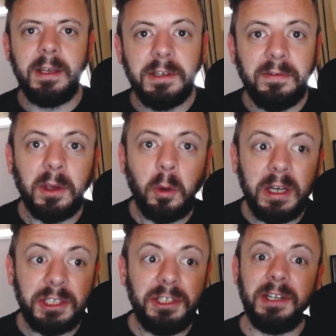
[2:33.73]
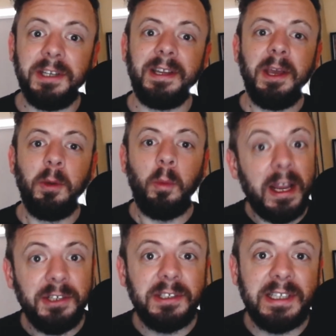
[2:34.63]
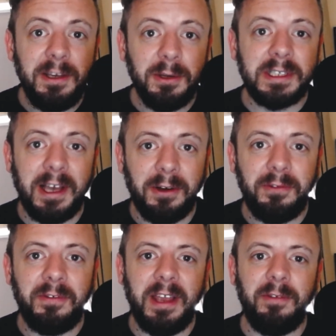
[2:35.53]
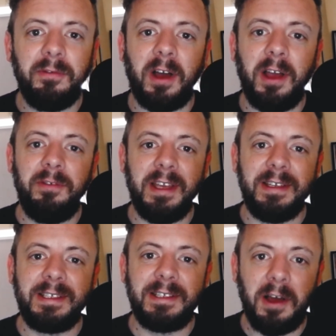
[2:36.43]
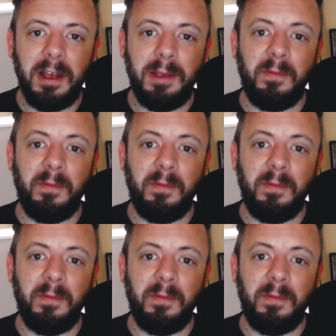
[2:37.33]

So if the question, where do you see yourself in 5 years' time,